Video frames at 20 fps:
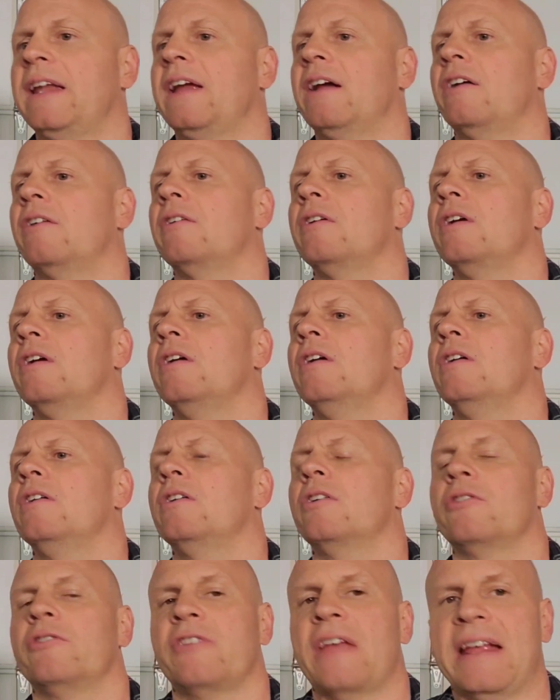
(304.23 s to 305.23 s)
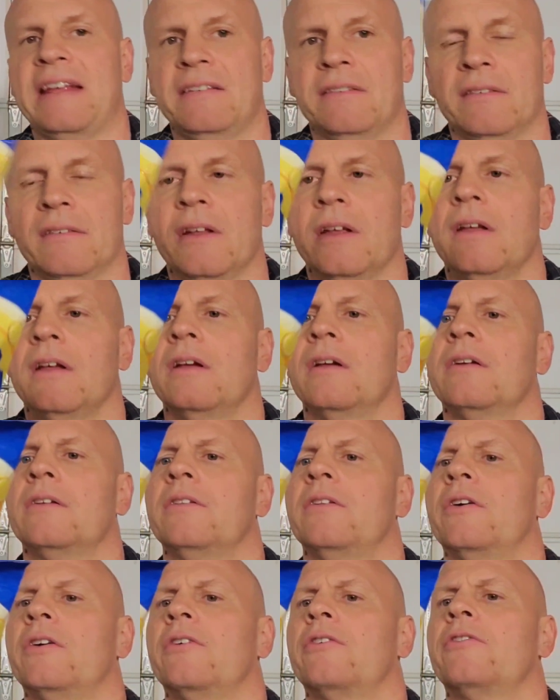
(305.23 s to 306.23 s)
in here. There's eight,
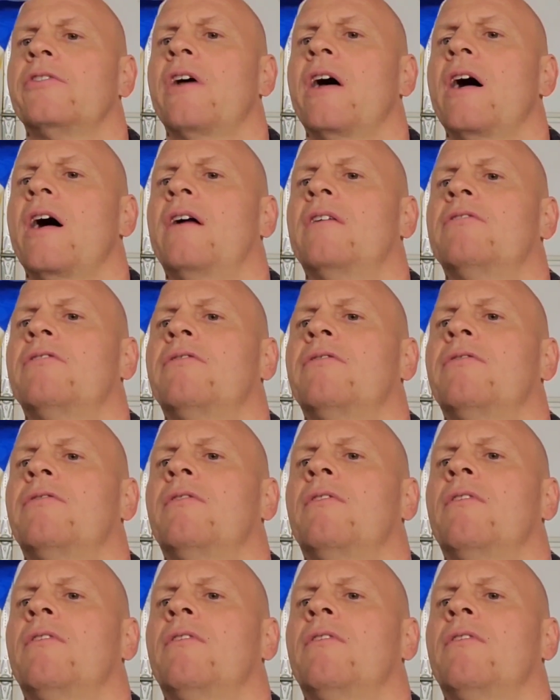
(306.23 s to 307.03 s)
there's uh,